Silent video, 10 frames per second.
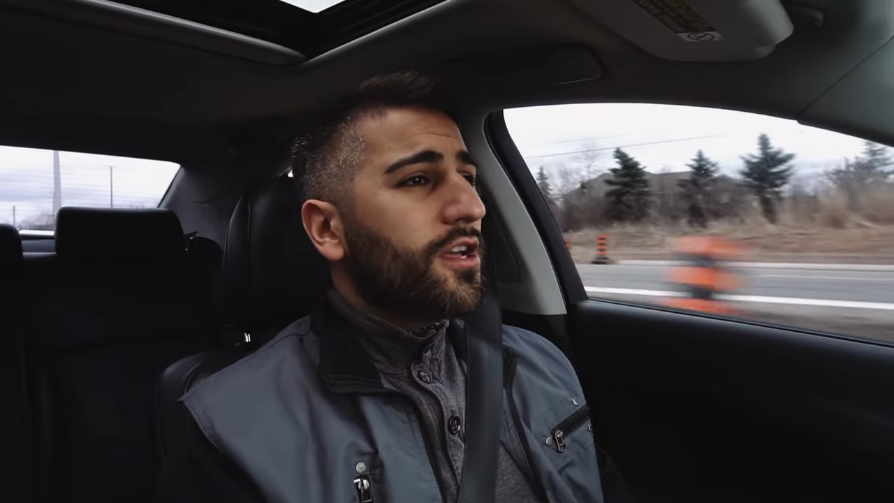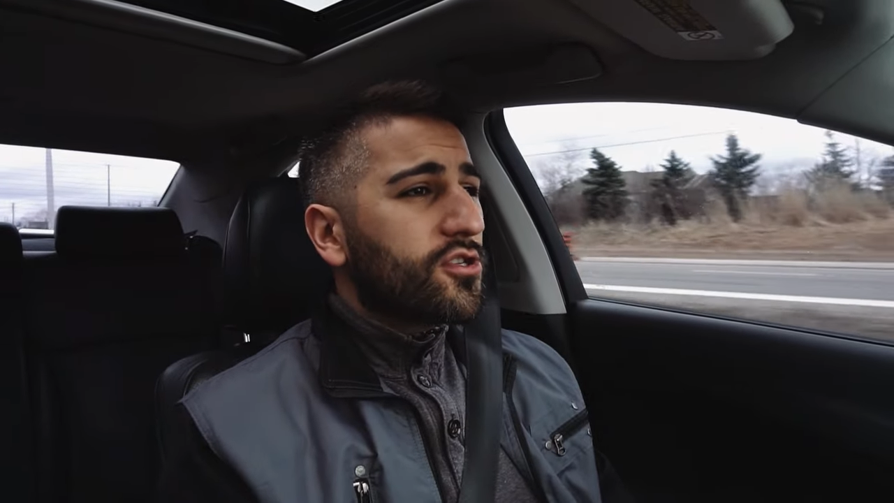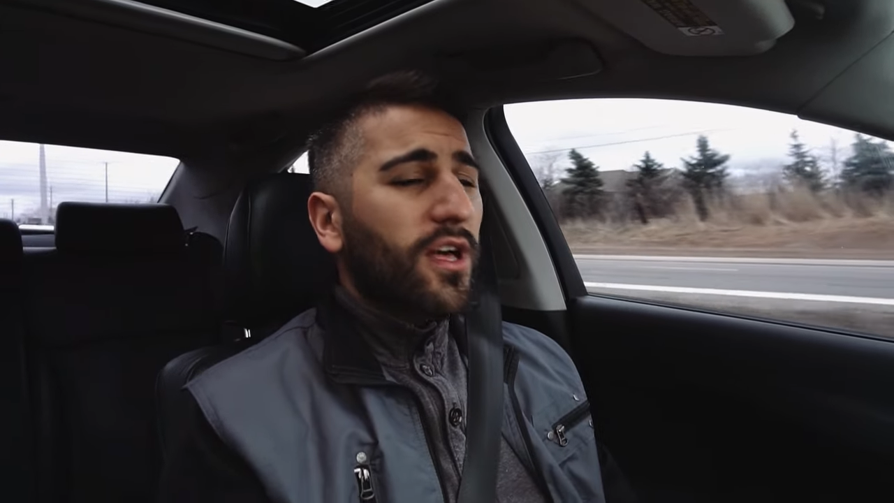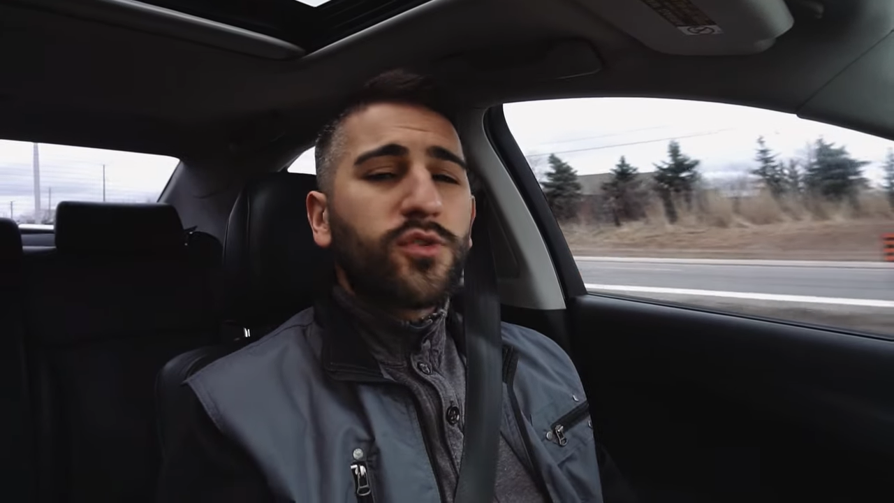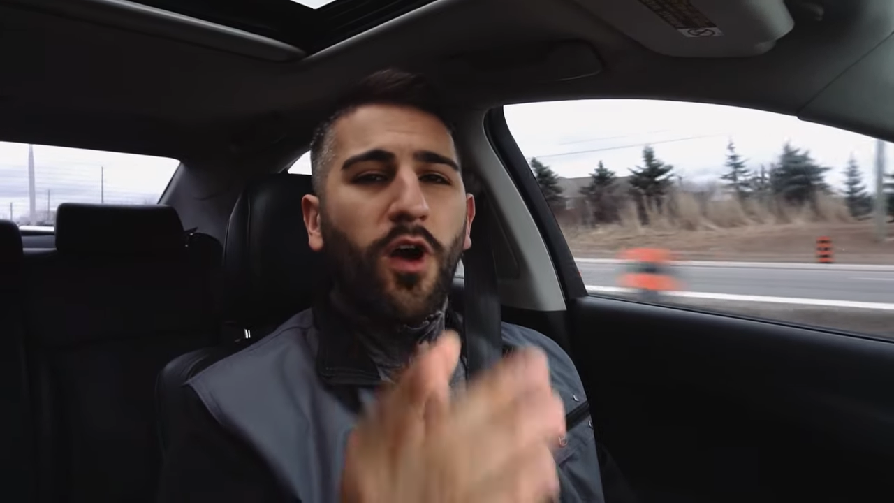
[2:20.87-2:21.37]

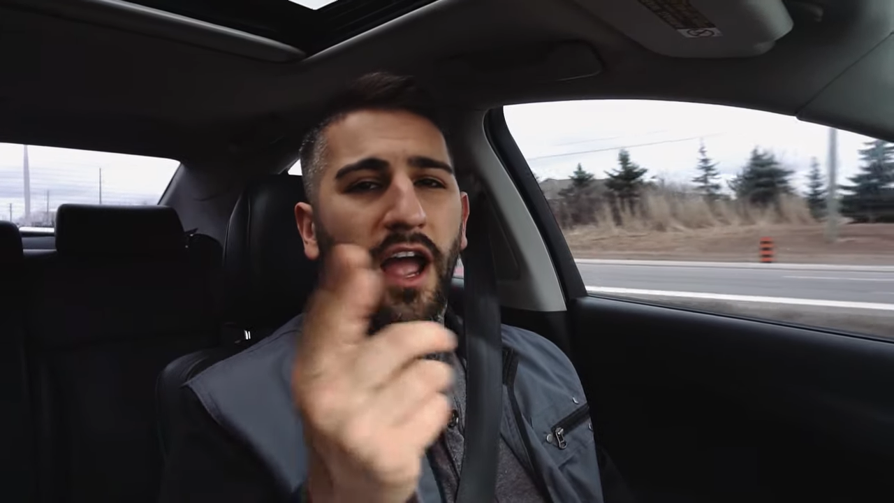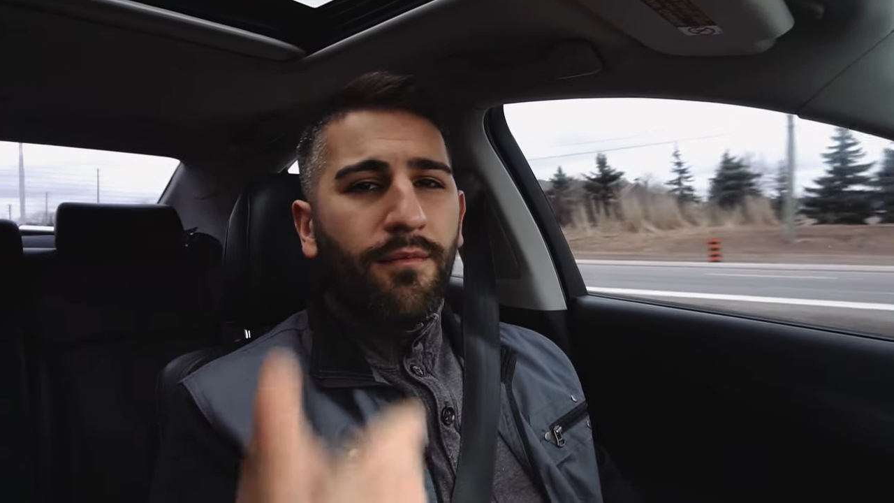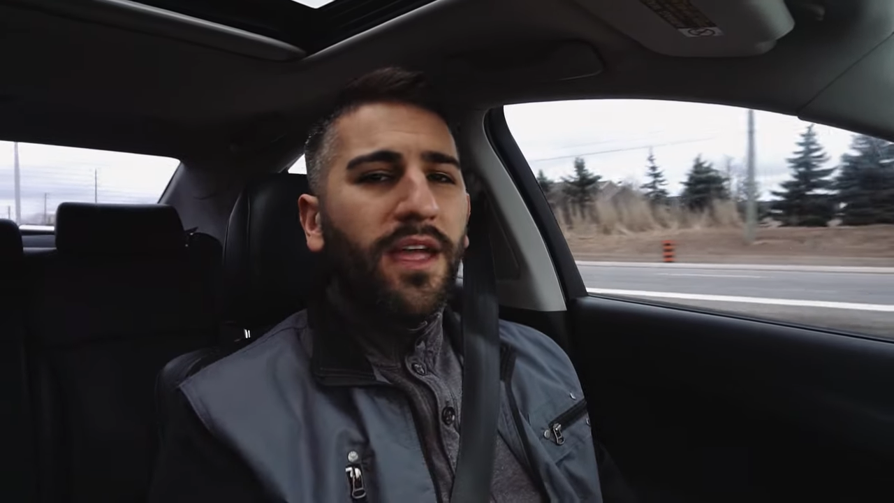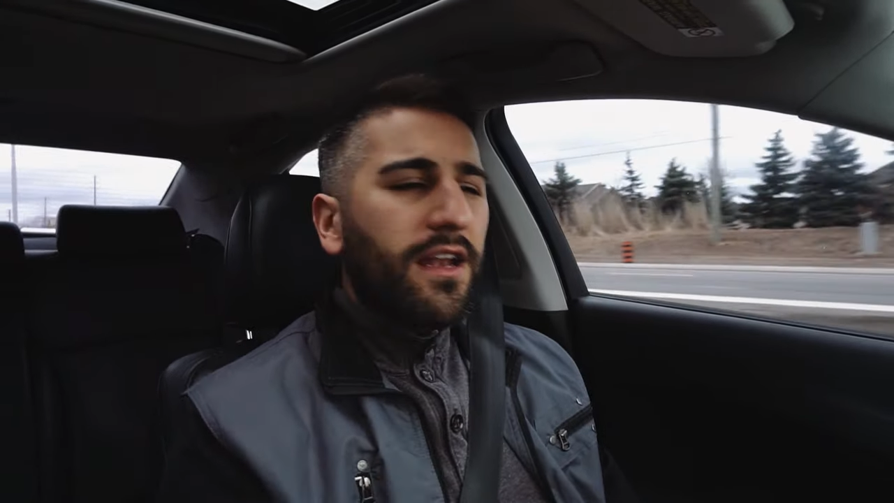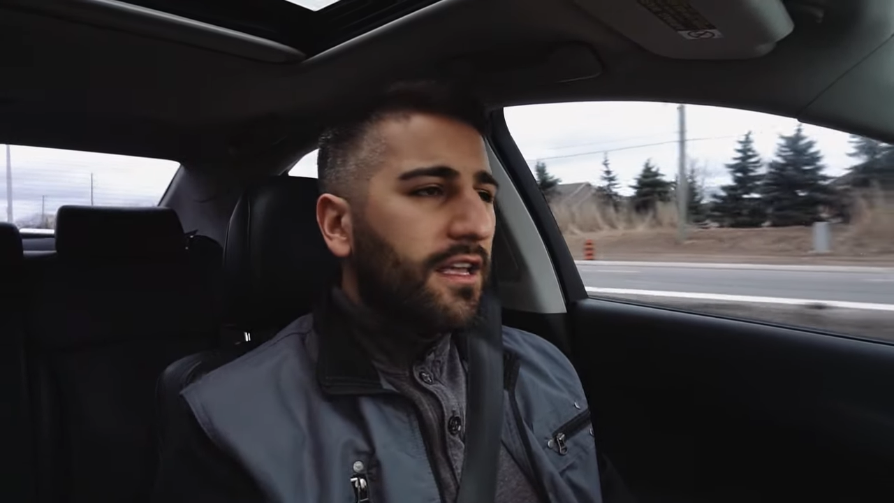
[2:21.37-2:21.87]
So that's why I
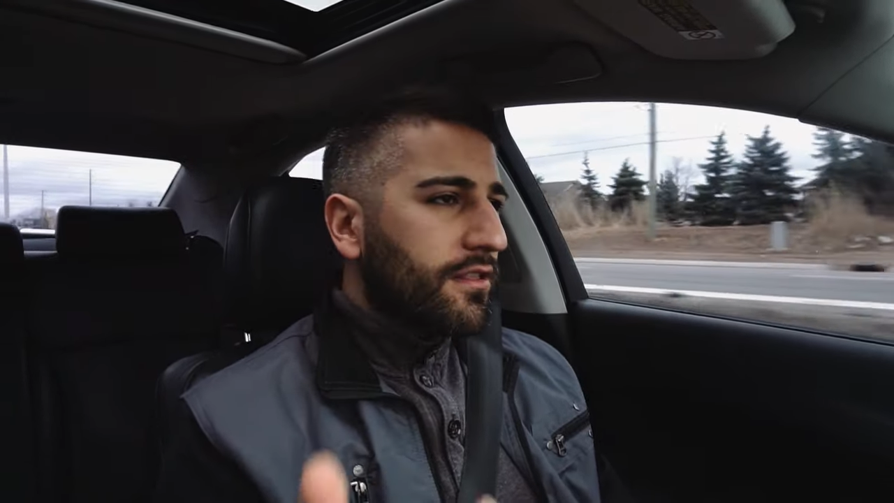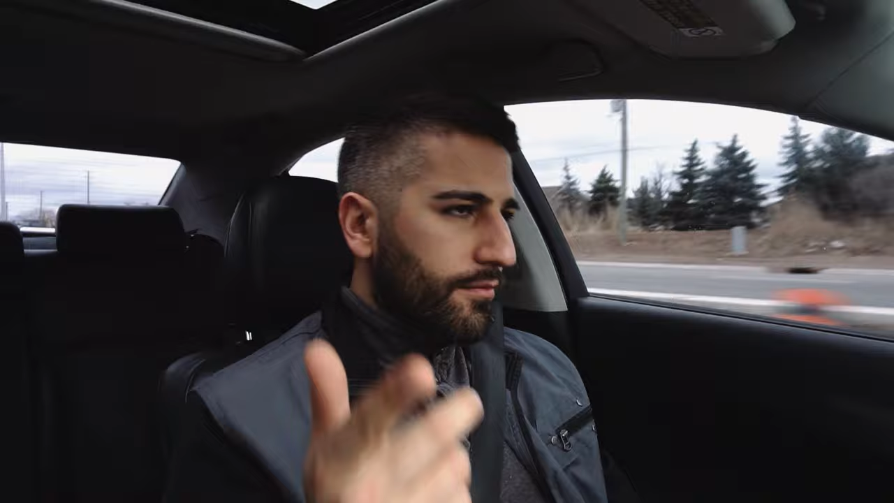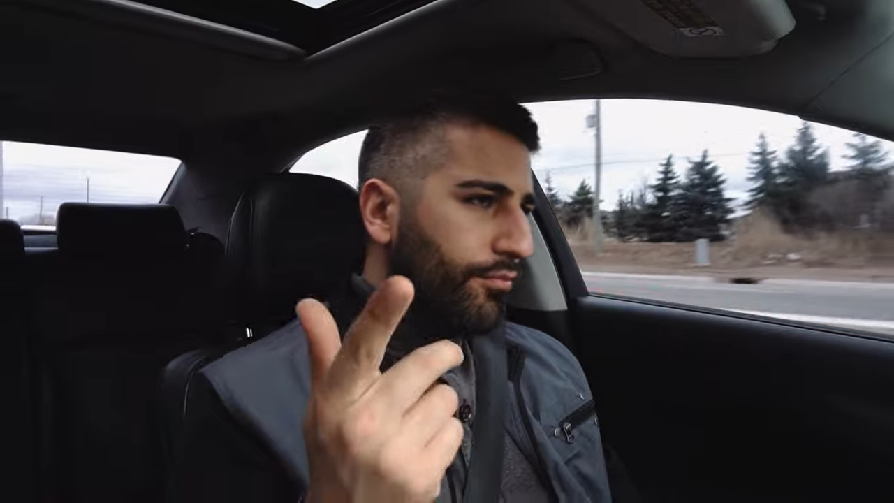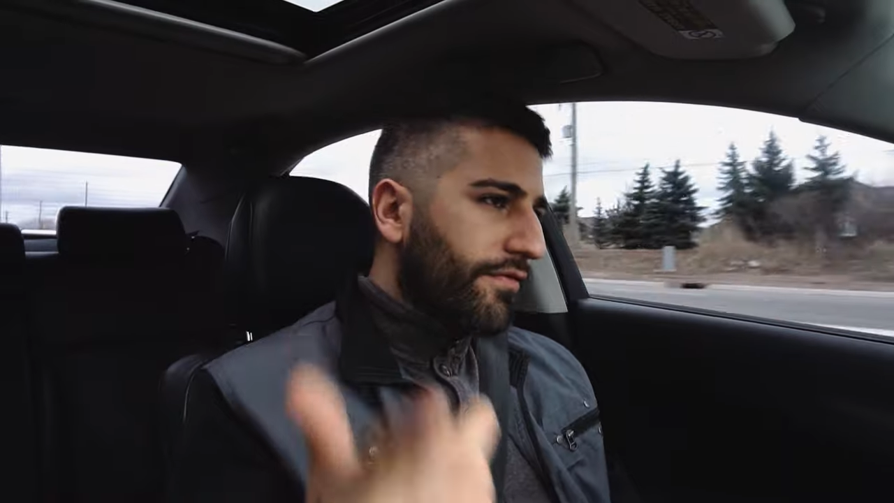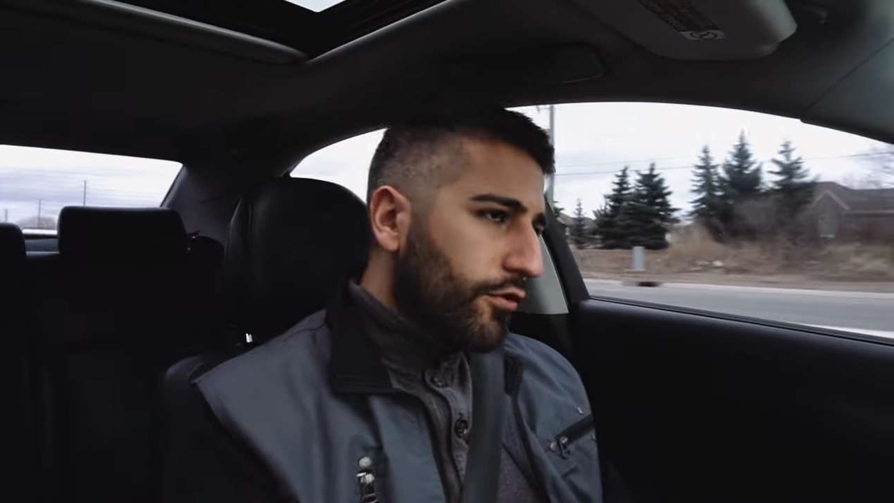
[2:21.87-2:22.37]
made in
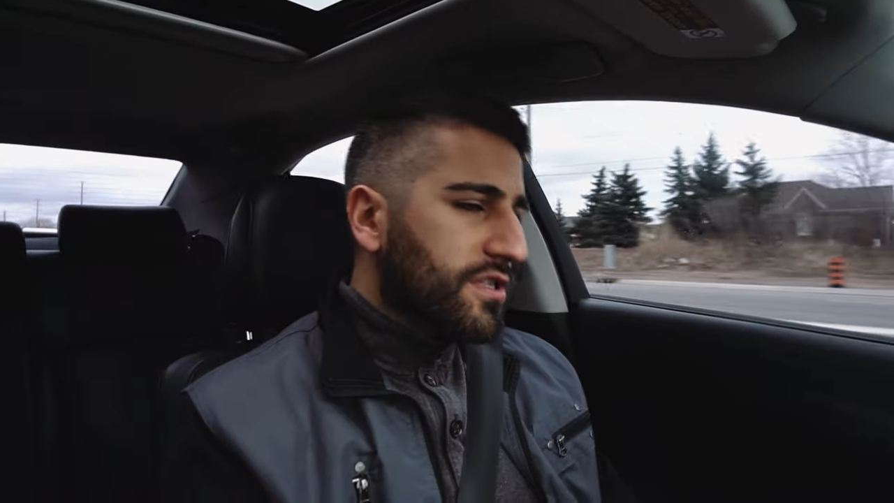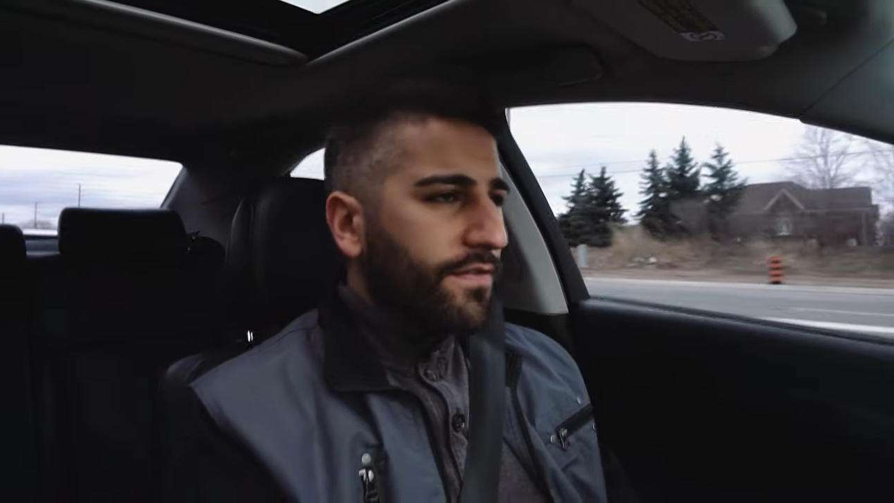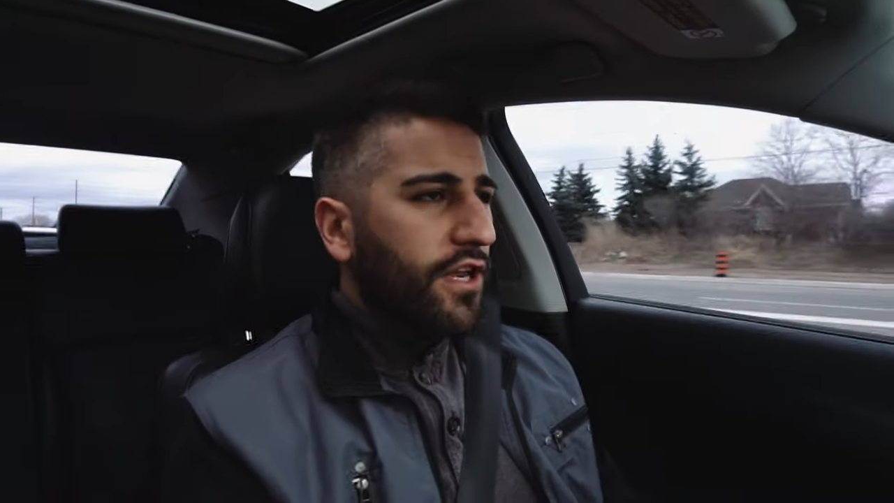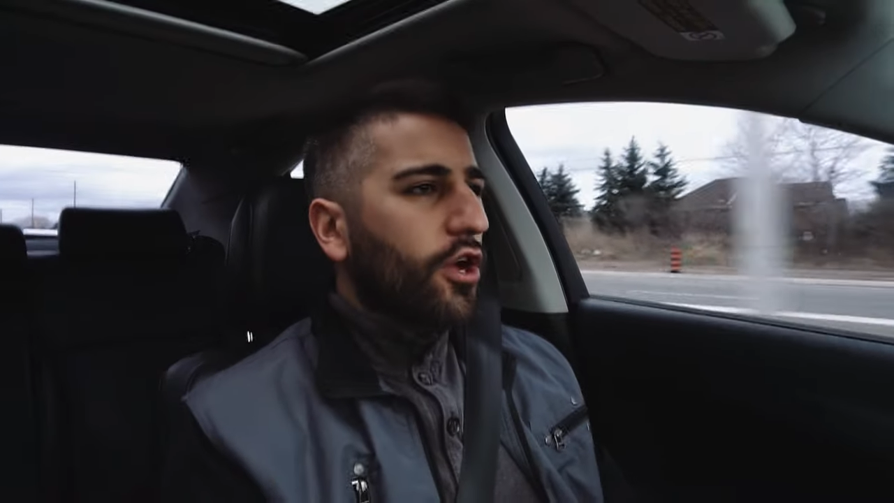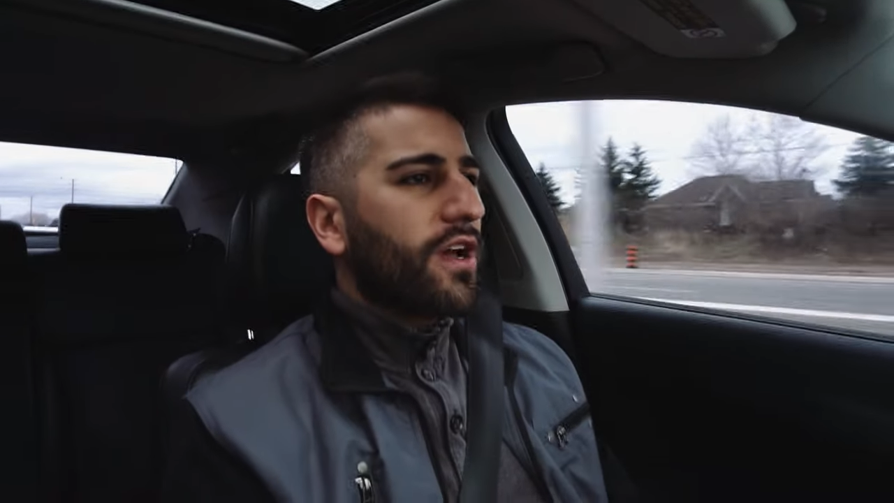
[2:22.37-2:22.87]
the first video,